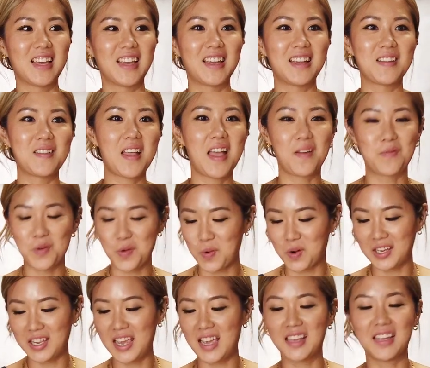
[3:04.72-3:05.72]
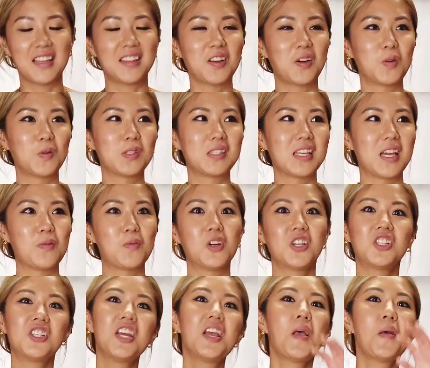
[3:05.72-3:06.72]
like everyone can't get their own
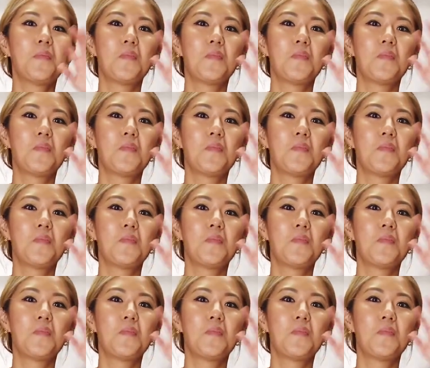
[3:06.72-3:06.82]
sandwich.